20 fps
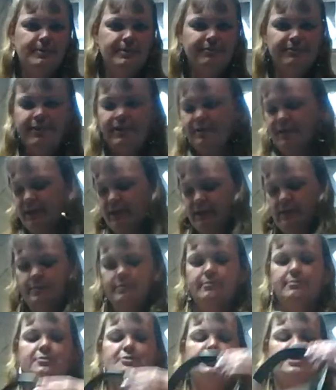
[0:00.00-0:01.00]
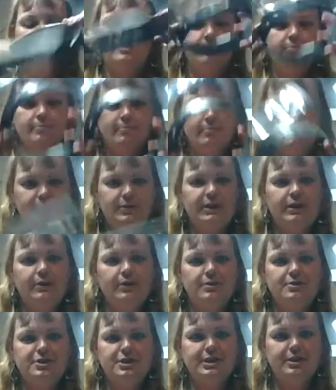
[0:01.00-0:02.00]
my favorite. They
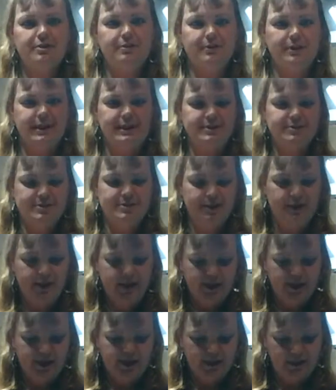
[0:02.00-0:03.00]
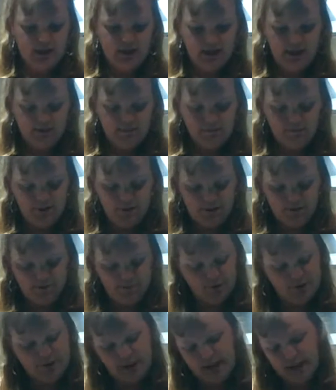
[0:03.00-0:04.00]
call it cheater lens.
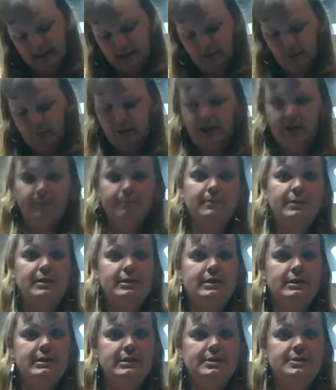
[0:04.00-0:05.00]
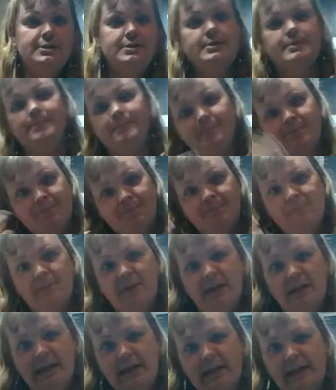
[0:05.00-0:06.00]
Unfortunately, I got to wear them because
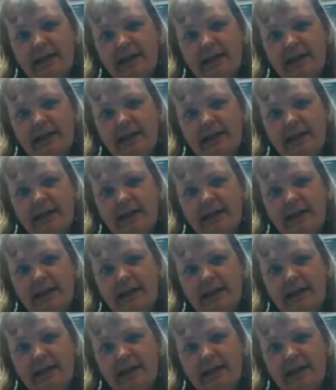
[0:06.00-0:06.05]
I